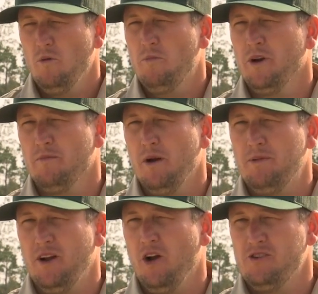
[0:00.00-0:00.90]
put them up
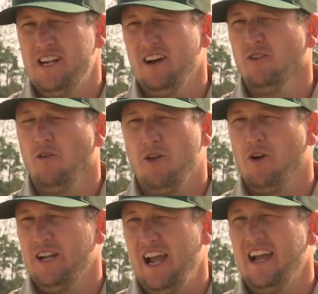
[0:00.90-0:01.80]
in a hotel on
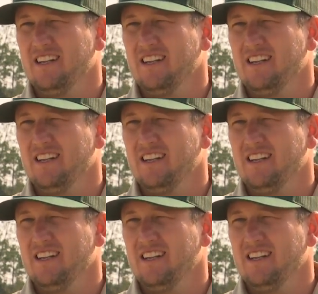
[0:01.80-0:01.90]
30A